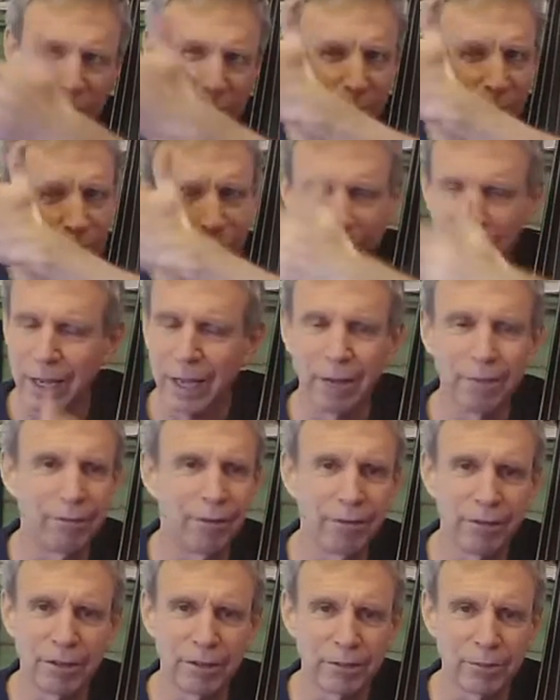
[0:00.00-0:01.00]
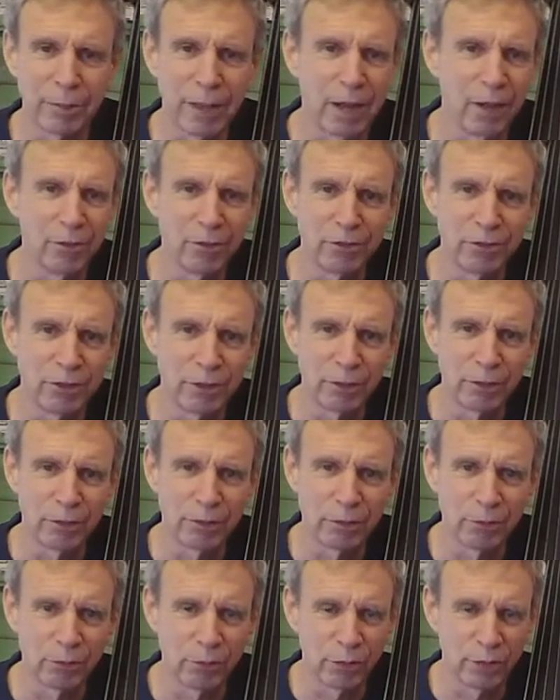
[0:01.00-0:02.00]
You know, we have all these mountains here
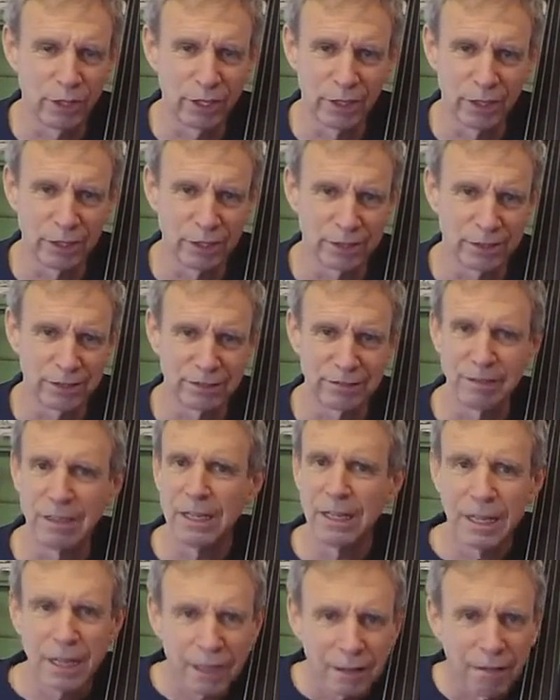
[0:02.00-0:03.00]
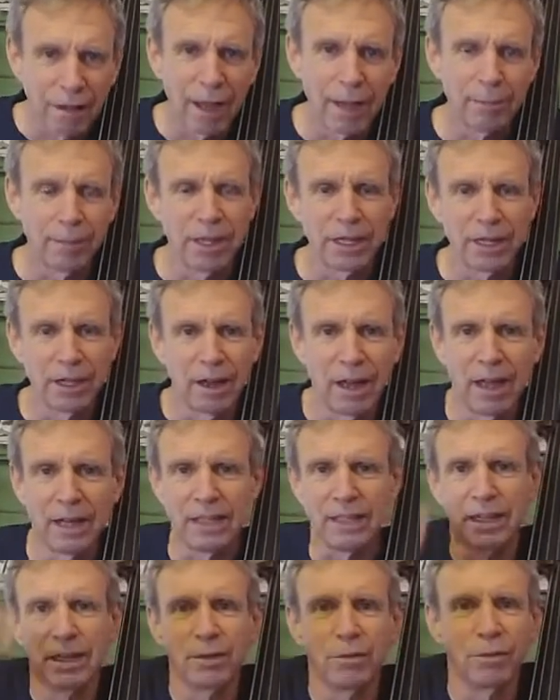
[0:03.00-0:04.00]
in the foothills and climbing and
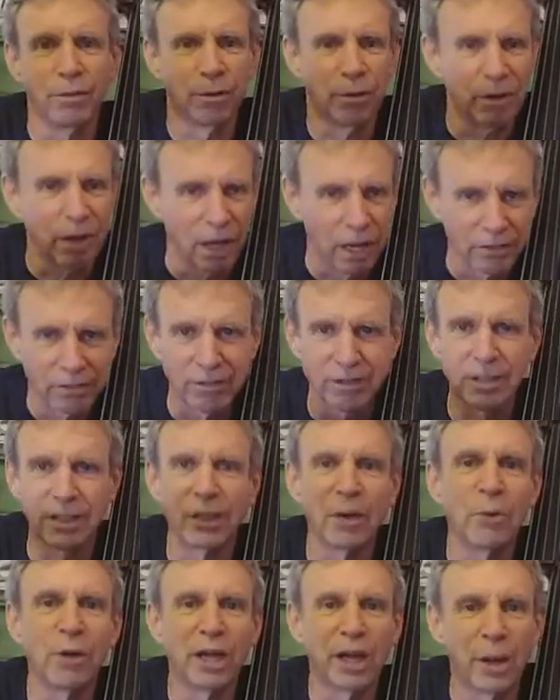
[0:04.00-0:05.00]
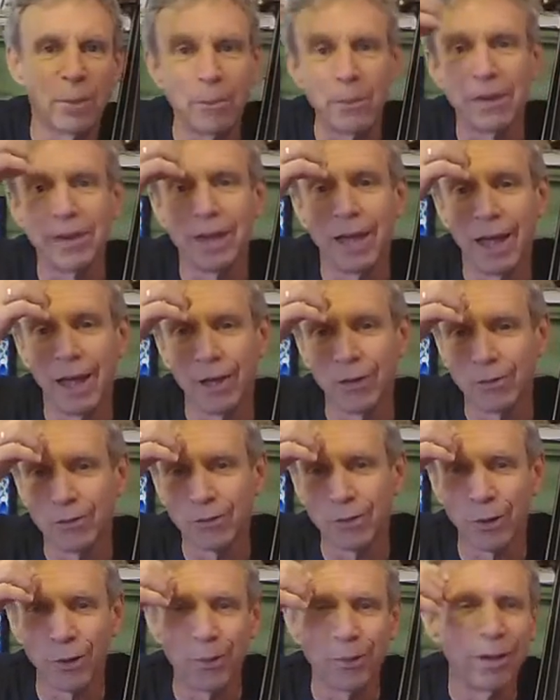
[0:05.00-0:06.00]
hiking. We're constantly going up and down.
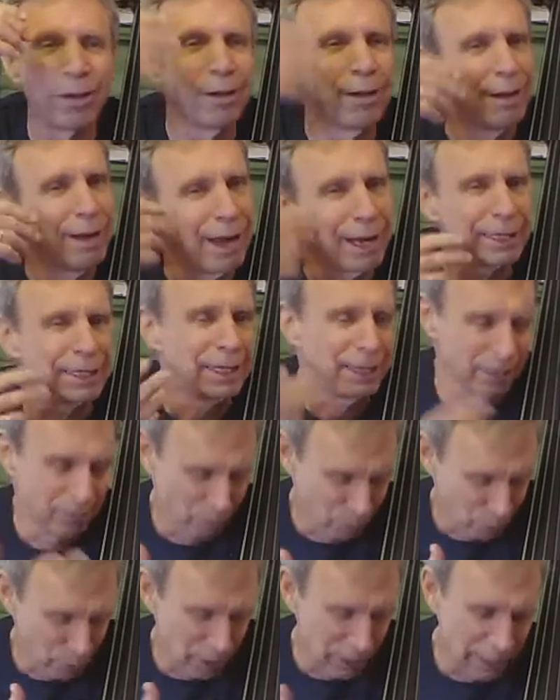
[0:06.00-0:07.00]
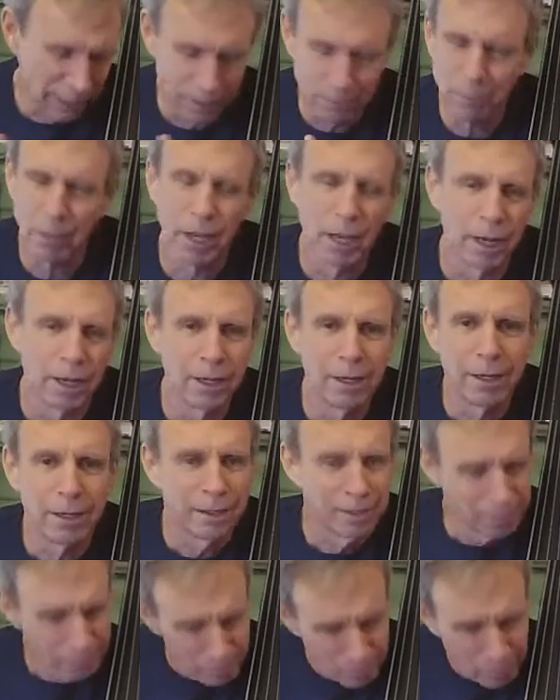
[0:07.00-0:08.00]
So I can relate my
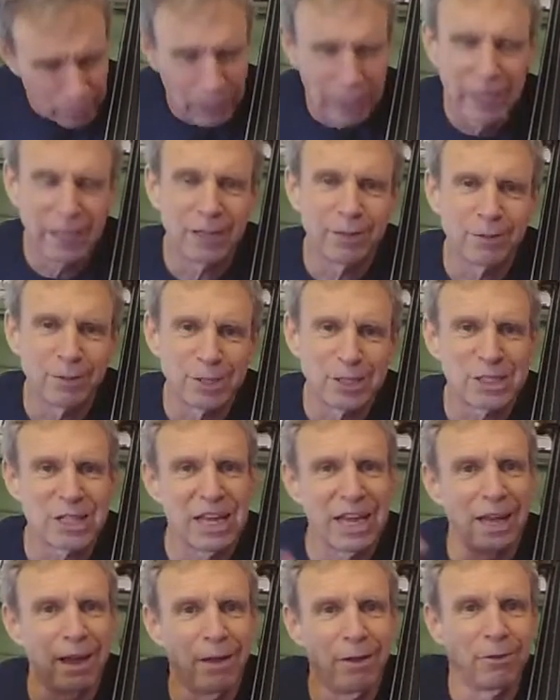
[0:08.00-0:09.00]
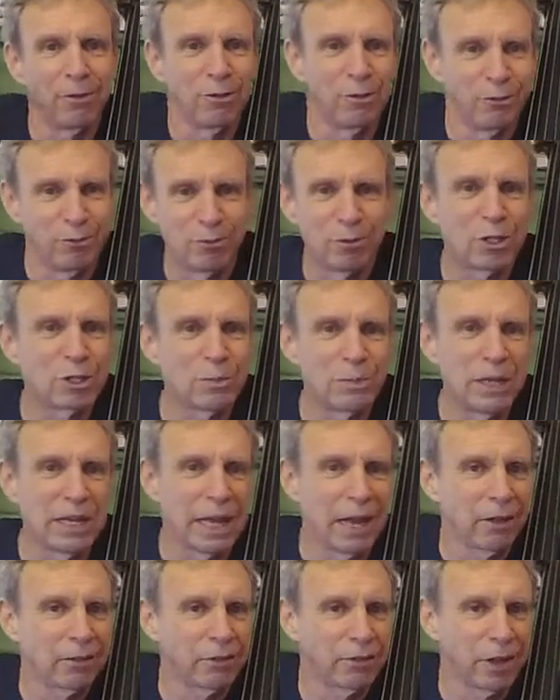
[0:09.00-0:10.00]
playing of a scale to just
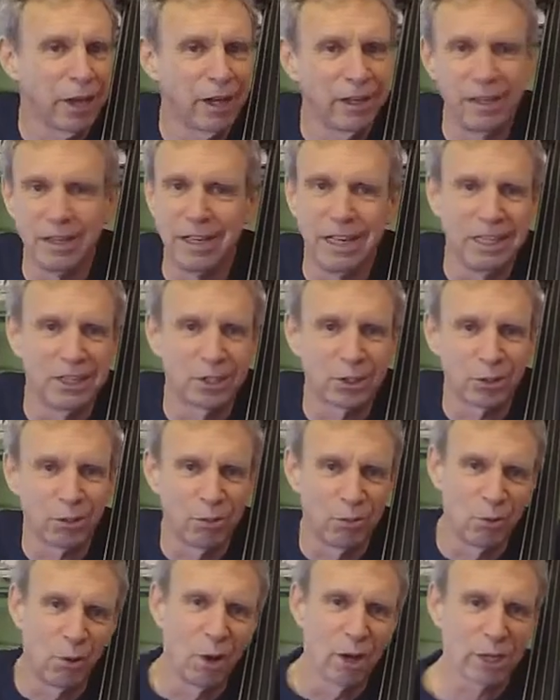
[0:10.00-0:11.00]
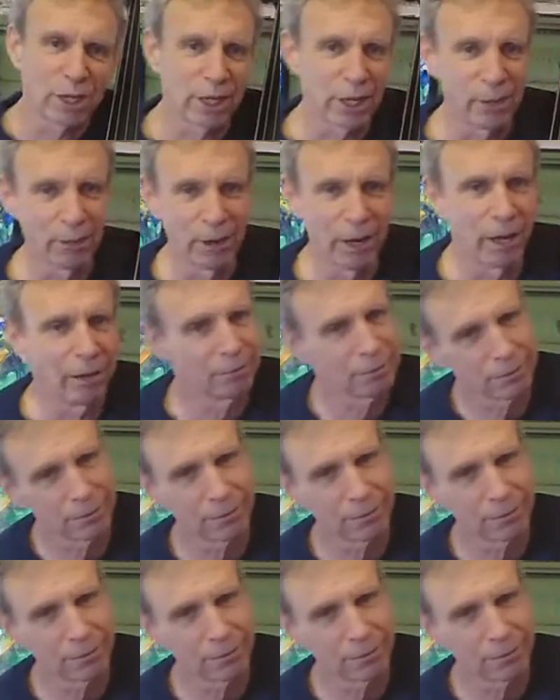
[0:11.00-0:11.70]
being outside in nature and walking around.